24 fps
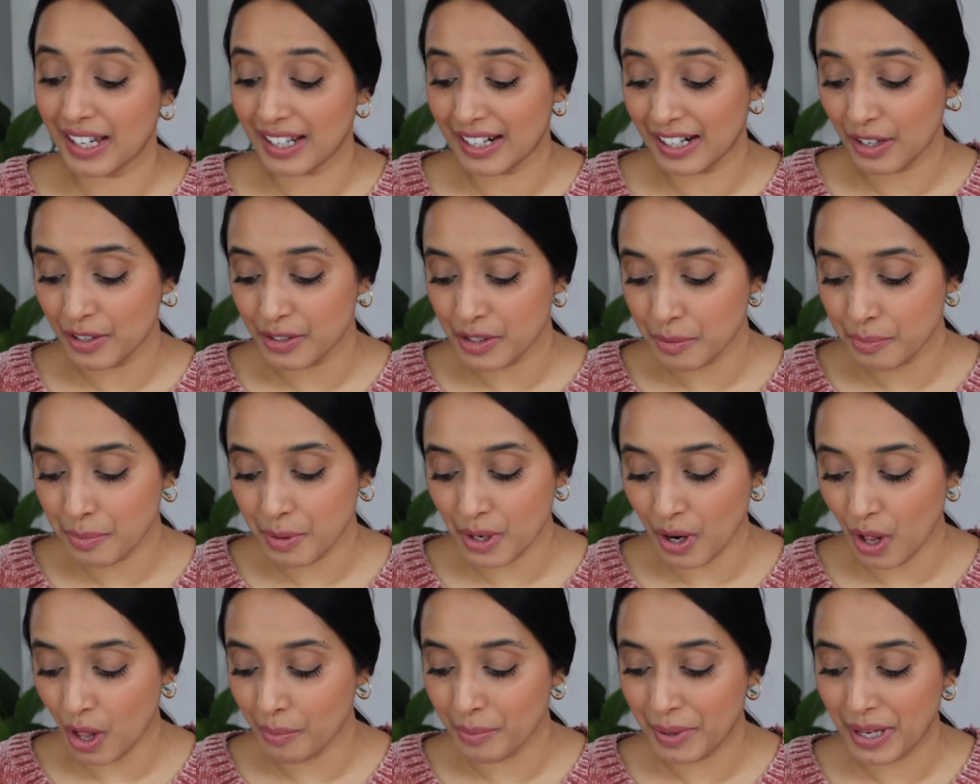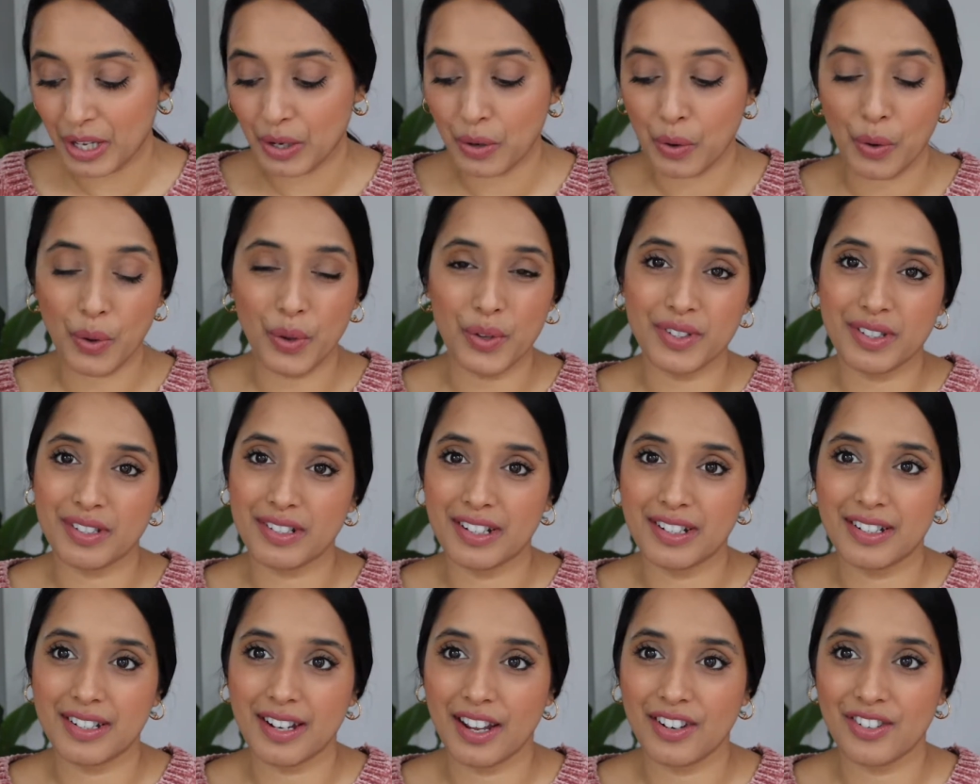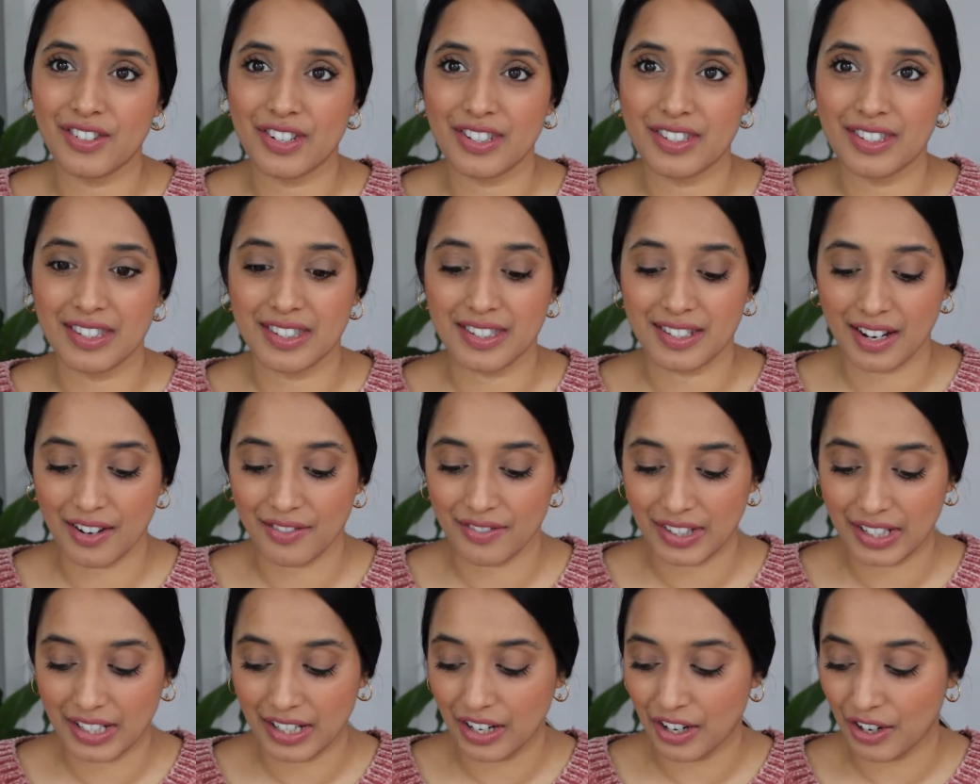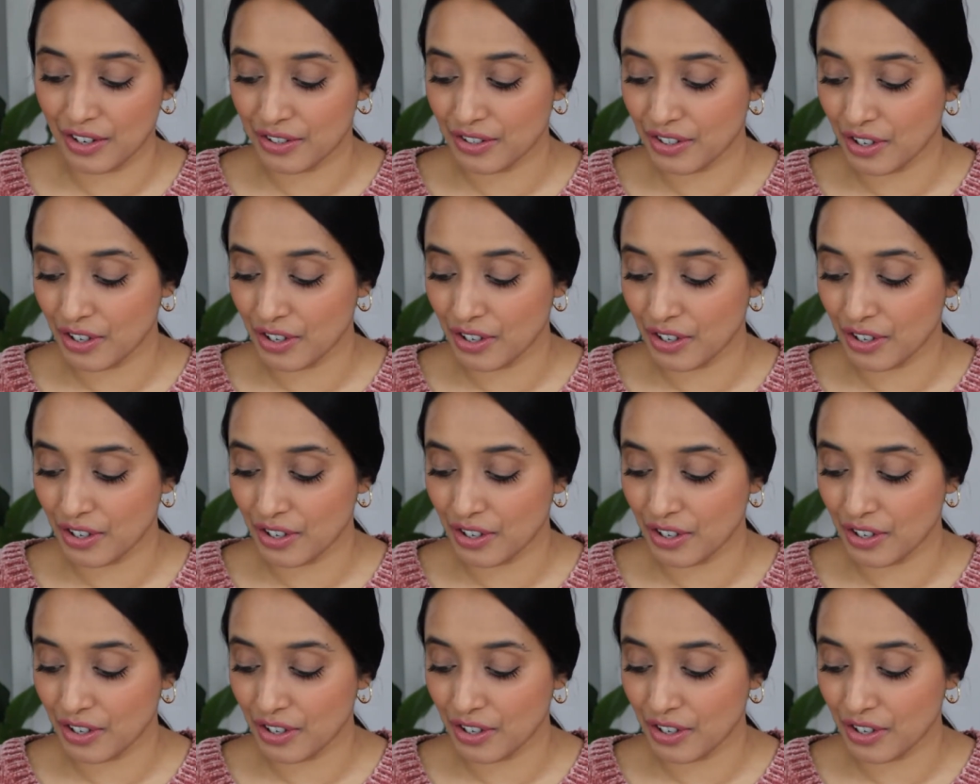And I also put all my goals and intentions and stuff in here.